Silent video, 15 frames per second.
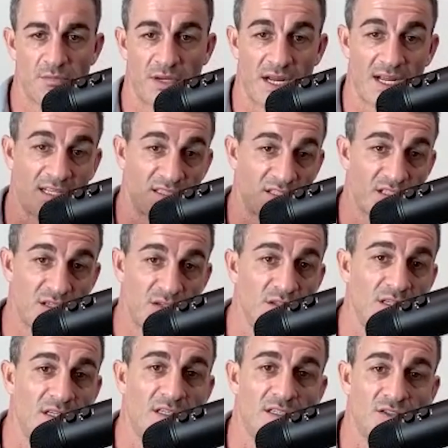but I can
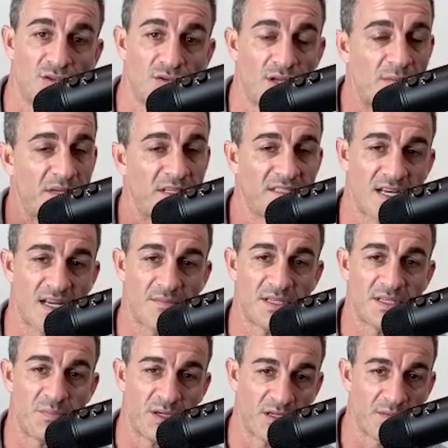certainly control how many times I
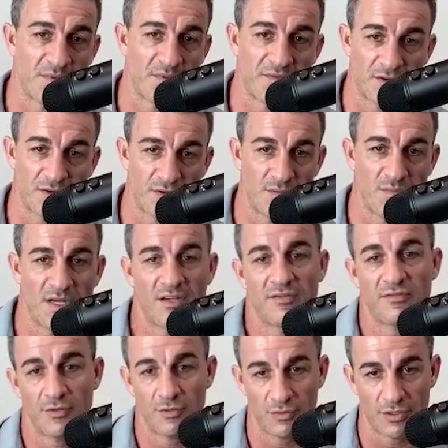pick up the phone and make a
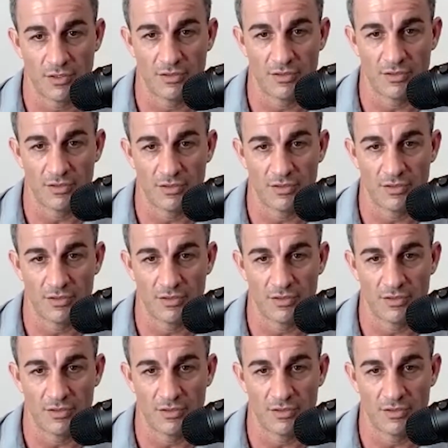phone call.